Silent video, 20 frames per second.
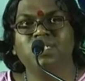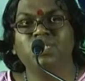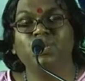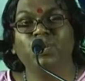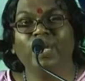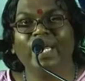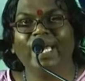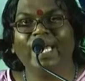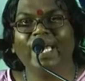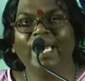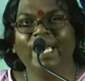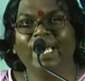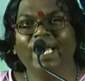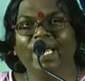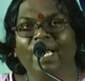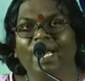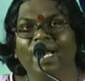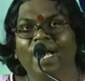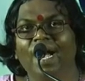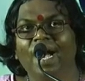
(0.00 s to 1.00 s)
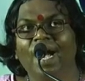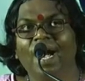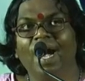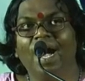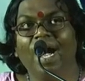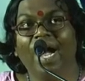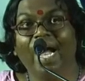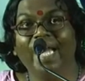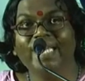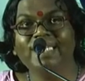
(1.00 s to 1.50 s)
Today,
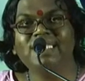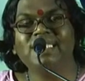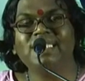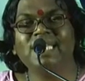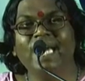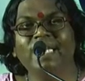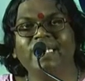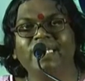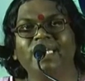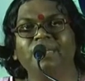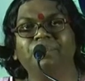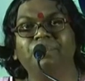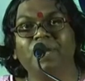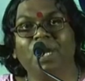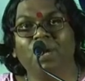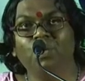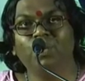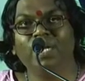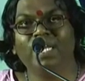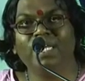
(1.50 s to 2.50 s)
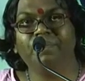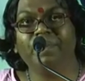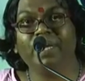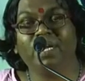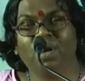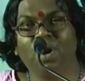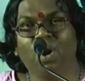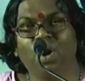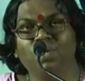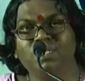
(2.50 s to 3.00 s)
I stand here proudly
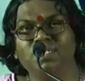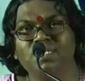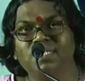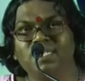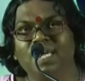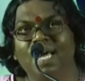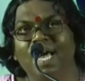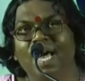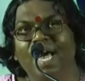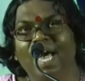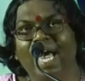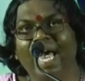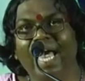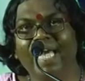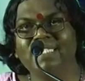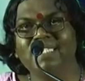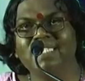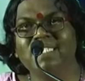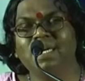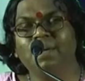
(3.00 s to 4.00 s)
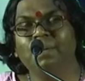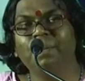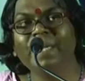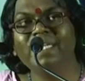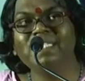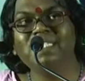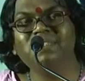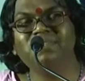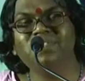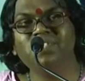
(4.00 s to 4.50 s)
because as
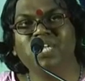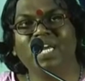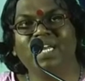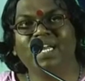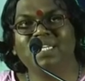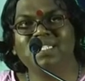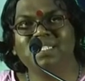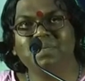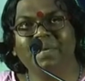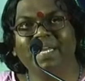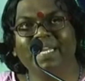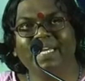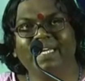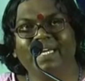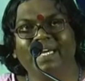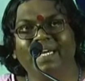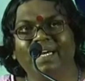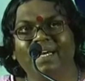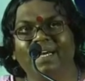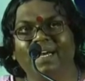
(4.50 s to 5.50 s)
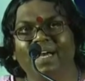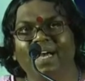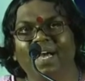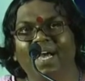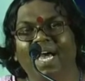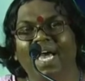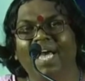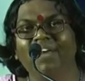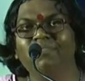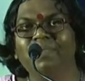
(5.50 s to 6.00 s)
mixed Vijayaraja Mallika,
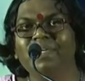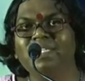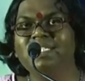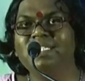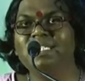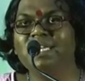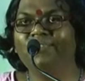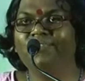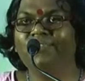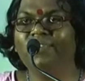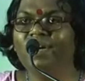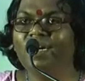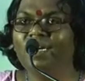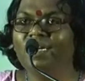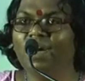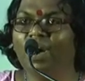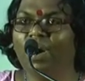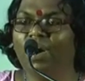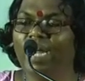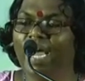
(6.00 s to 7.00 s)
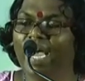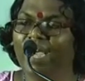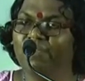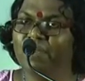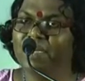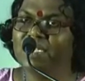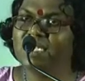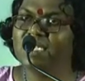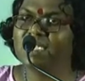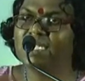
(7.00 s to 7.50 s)
I've
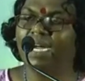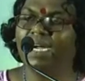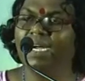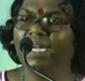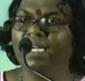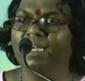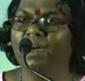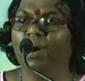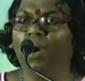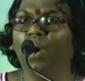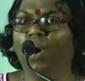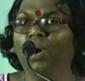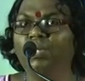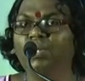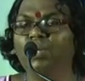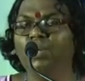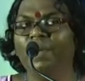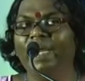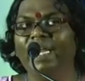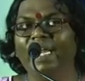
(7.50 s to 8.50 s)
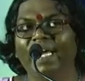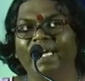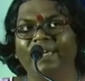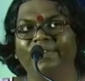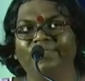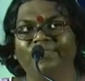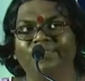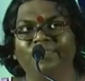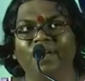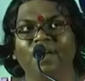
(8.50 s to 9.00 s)
been struggling all through my
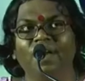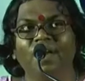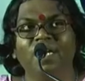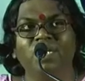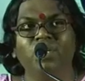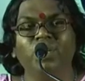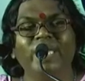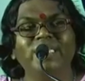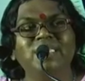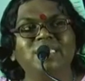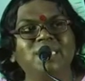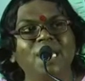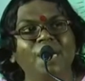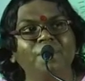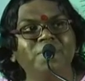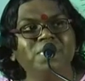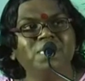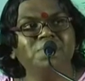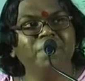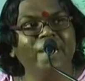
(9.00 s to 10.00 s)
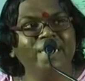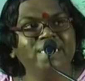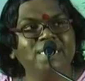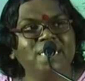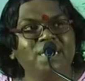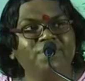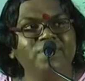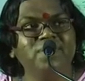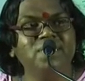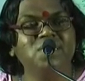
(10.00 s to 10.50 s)
life to establish
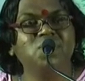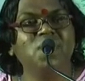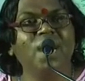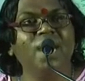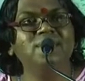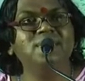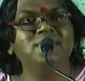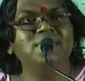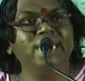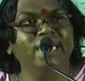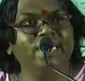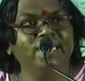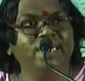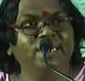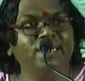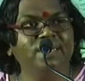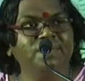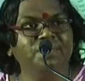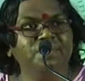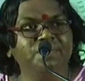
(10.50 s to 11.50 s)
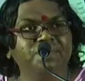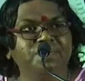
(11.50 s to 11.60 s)
myself as a transgender.